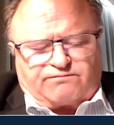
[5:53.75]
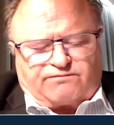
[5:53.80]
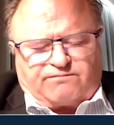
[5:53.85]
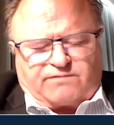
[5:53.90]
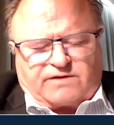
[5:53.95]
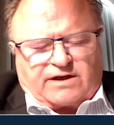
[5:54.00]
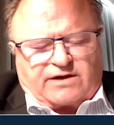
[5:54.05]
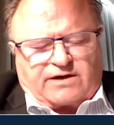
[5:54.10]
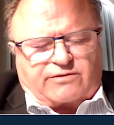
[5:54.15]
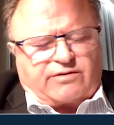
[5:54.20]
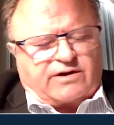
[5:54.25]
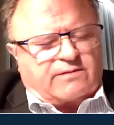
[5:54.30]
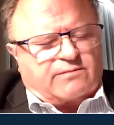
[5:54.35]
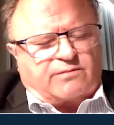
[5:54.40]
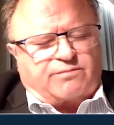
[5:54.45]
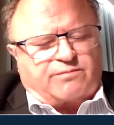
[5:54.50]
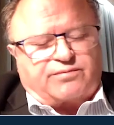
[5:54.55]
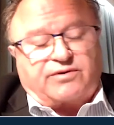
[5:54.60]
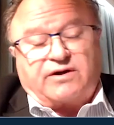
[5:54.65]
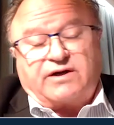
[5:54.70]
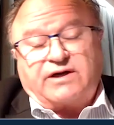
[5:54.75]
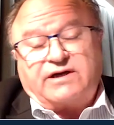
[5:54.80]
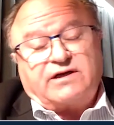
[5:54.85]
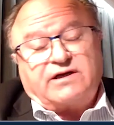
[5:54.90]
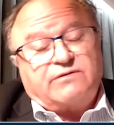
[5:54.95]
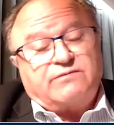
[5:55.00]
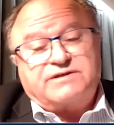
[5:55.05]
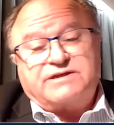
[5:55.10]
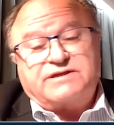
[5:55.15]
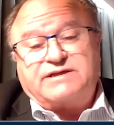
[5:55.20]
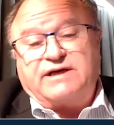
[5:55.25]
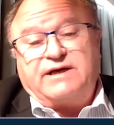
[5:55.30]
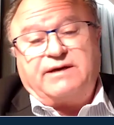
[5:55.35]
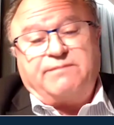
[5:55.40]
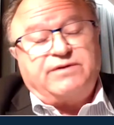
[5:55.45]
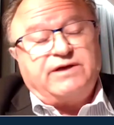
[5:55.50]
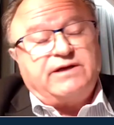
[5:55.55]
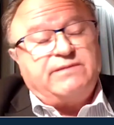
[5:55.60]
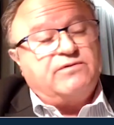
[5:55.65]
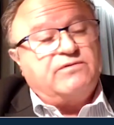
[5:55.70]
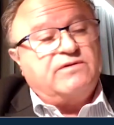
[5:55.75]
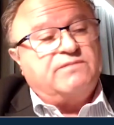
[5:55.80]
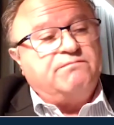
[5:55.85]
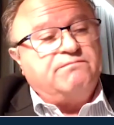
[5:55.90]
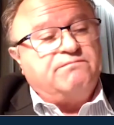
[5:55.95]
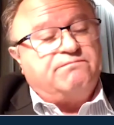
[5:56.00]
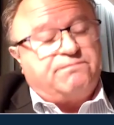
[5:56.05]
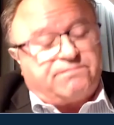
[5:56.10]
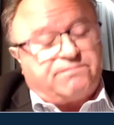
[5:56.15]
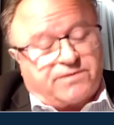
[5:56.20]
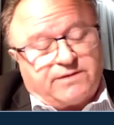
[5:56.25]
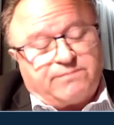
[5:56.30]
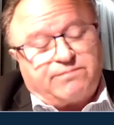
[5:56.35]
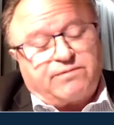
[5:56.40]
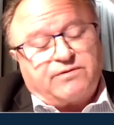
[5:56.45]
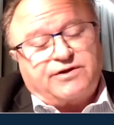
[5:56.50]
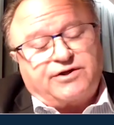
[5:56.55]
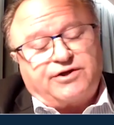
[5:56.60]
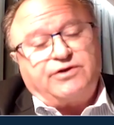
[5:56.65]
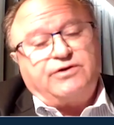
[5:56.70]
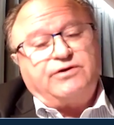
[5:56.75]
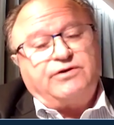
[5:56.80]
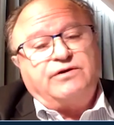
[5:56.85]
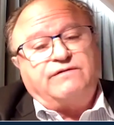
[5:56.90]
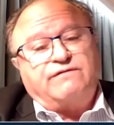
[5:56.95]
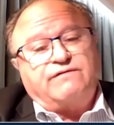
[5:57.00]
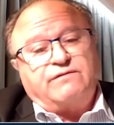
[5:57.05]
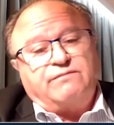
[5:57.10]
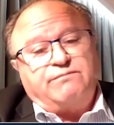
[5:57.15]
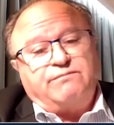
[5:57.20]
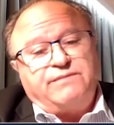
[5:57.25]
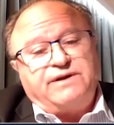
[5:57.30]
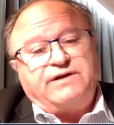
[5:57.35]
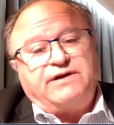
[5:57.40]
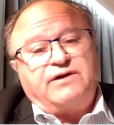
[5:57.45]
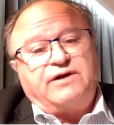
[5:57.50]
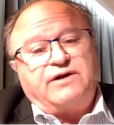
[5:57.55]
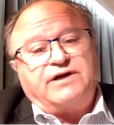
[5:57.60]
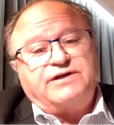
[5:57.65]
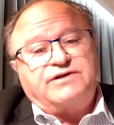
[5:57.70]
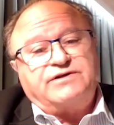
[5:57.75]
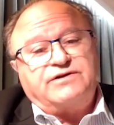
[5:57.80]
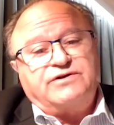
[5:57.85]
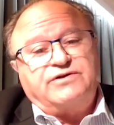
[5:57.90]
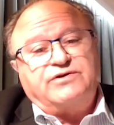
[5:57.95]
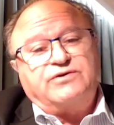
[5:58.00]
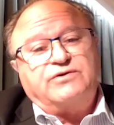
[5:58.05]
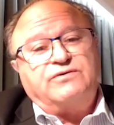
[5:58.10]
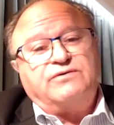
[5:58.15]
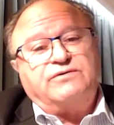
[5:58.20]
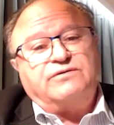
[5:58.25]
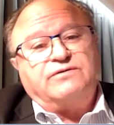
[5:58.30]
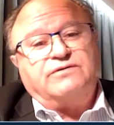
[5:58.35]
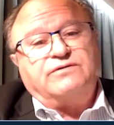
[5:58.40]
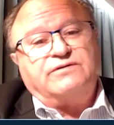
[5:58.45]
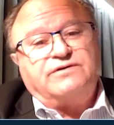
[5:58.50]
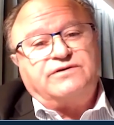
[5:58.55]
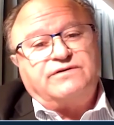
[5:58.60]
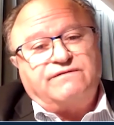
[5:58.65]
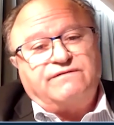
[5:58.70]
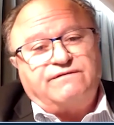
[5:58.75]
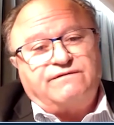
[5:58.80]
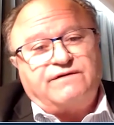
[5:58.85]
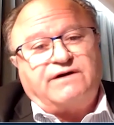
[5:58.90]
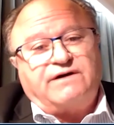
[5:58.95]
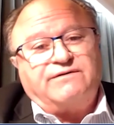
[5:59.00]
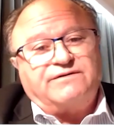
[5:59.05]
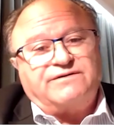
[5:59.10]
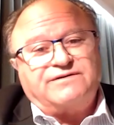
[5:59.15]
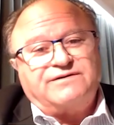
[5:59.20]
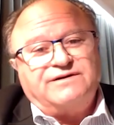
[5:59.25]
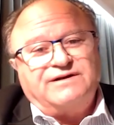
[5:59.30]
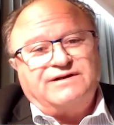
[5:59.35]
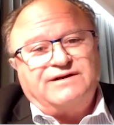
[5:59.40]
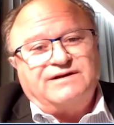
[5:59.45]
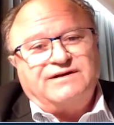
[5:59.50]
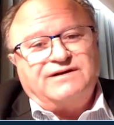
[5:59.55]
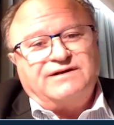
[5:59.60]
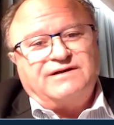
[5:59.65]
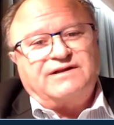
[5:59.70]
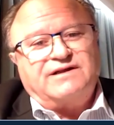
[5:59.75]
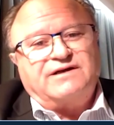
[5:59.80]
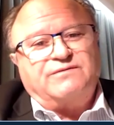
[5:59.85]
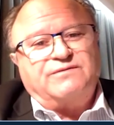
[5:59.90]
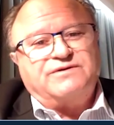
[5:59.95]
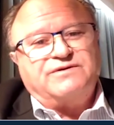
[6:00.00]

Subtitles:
incredible pride. I was there. People queued from midnight to dawn to vote. They were